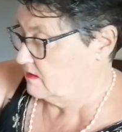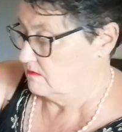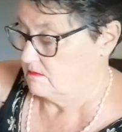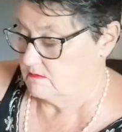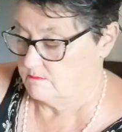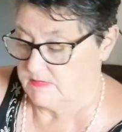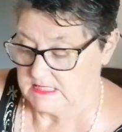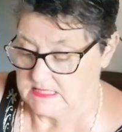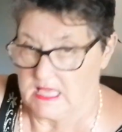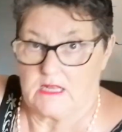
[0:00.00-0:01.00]
so
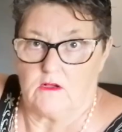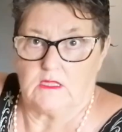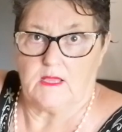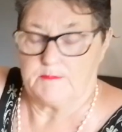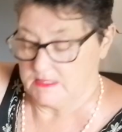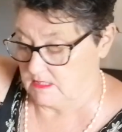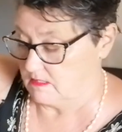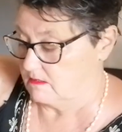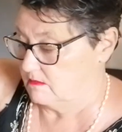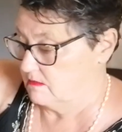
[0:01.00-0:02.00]
mix that all up in
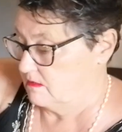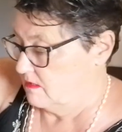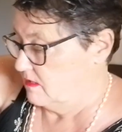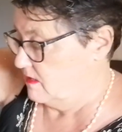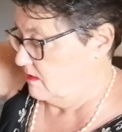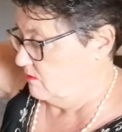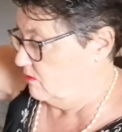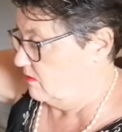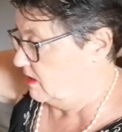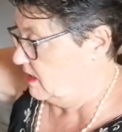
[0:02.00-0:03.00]
there. Oh